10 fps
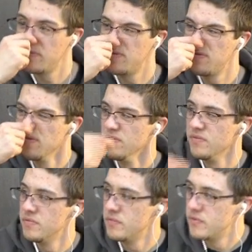
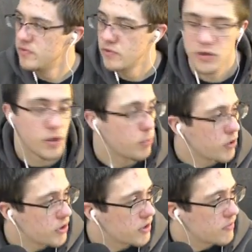So I'm
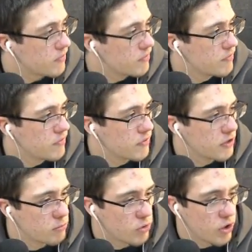really
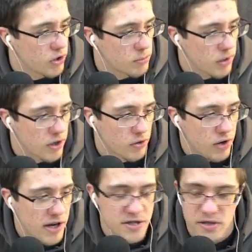broadening my
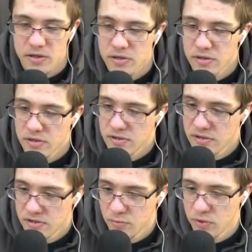horizon
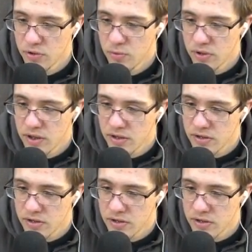with doing that.